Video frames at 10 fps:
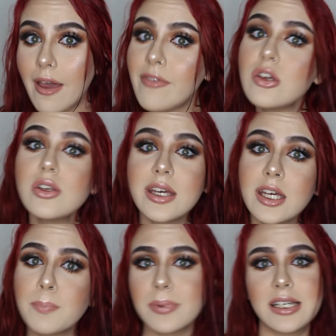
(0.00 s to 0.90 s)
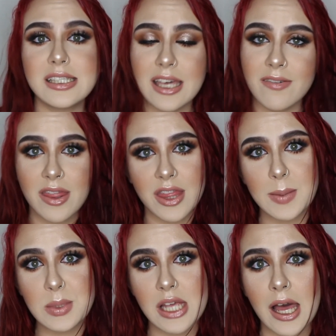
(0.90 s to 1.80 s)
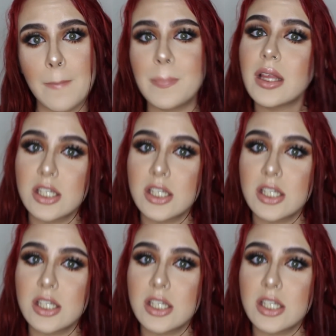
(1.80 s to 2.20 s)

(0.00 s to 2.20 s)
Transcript: If you did, please give it a thumbs up,